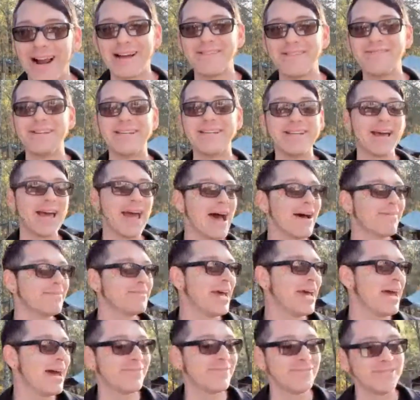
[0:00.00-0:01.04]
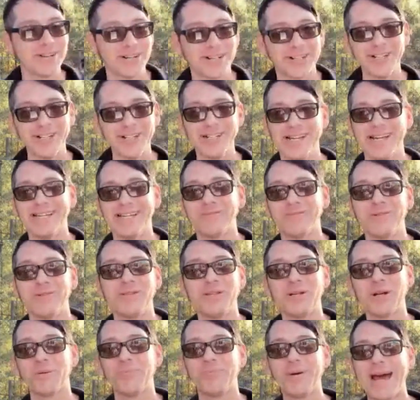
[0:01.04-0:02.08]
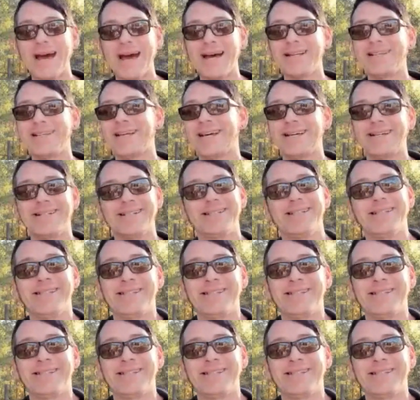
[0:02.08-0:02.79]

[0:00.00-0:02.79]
I mean, you have to have your good days with your bad days.